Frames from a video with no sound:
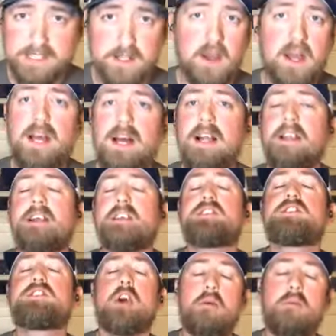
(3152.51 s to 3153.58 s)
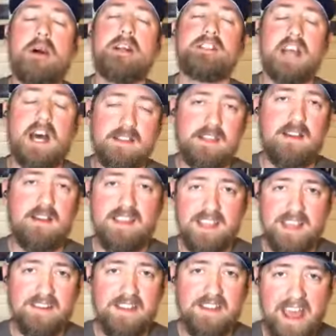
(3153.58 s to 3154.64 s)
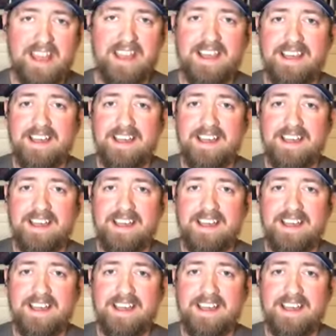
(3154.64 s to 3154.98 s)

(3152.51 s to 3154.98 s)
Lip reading: So there's so much out there on the internet.